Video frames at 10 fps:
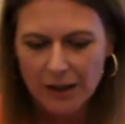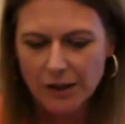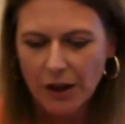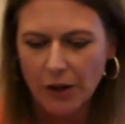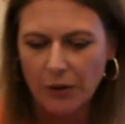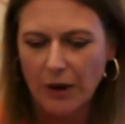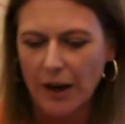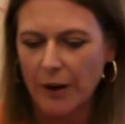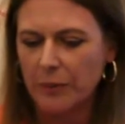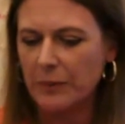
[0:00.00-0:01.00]
So
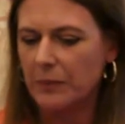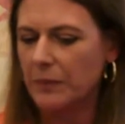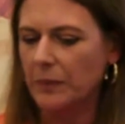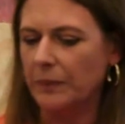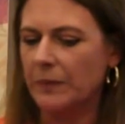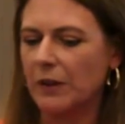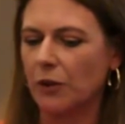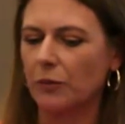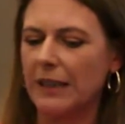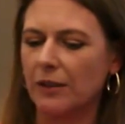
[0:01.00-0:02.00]

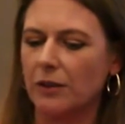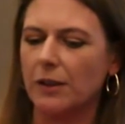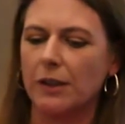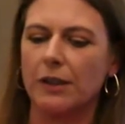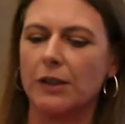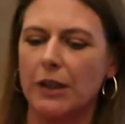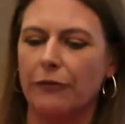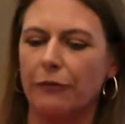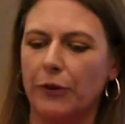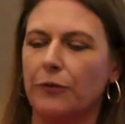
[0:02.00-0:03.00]
So resources
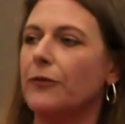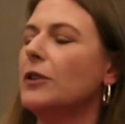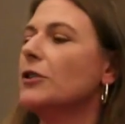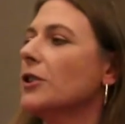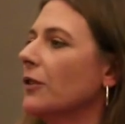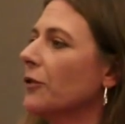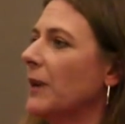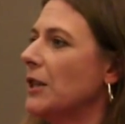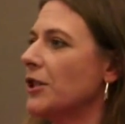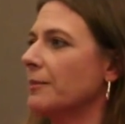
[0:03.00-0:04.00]
for future
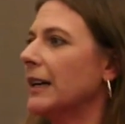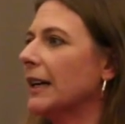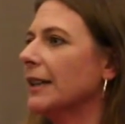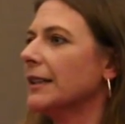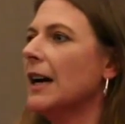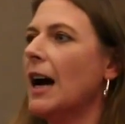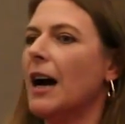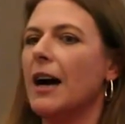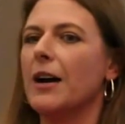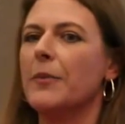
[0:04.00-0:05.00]
information, because
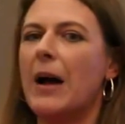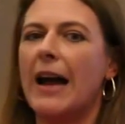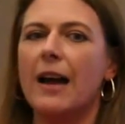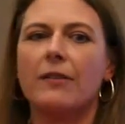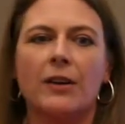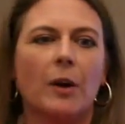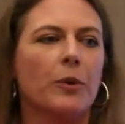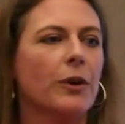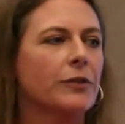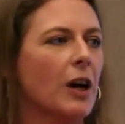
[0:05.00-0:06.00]
I have a
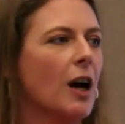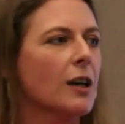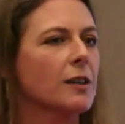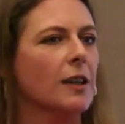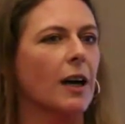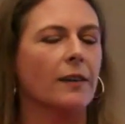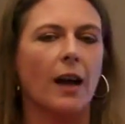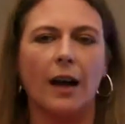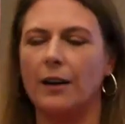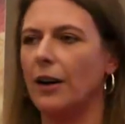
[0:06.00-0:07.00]
number of talks
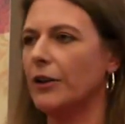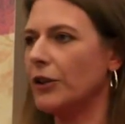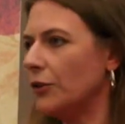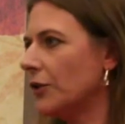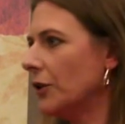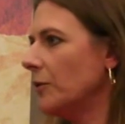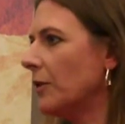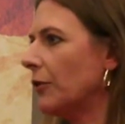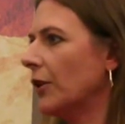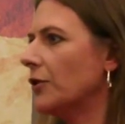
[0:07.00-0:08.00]
online on YouTube
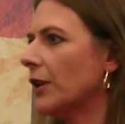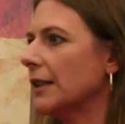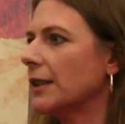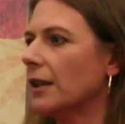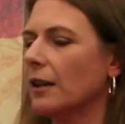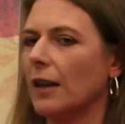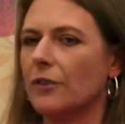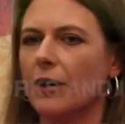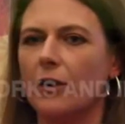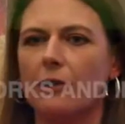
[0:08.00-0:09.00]
if you're interested in
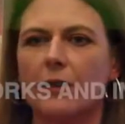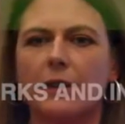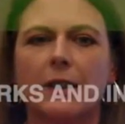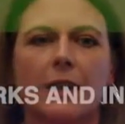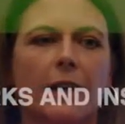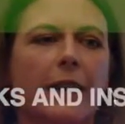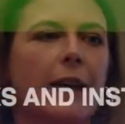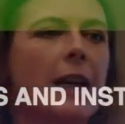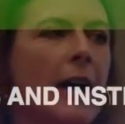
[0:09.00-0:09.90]
electric universe theory